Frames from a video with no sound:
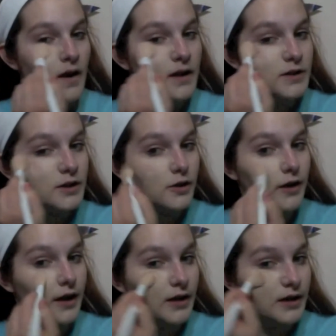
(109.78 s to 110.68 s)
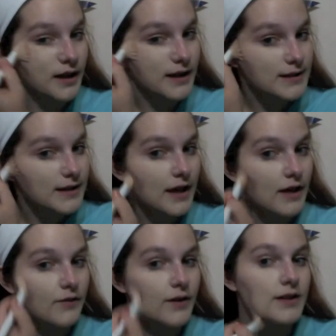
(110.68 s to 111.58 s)
to create a nice
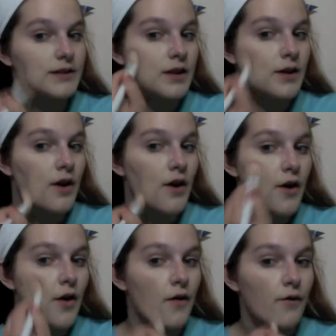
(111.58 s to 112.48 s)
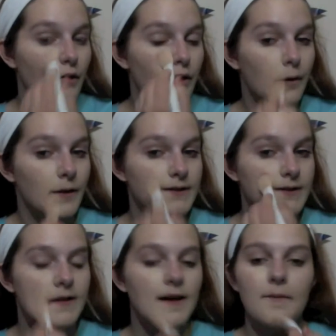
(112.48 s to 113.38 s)
canvas for what's
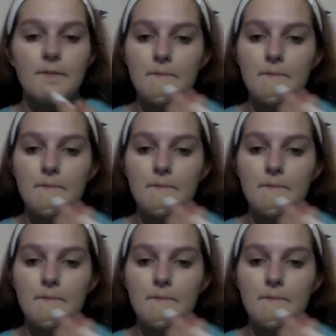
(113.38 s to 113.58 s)
to come.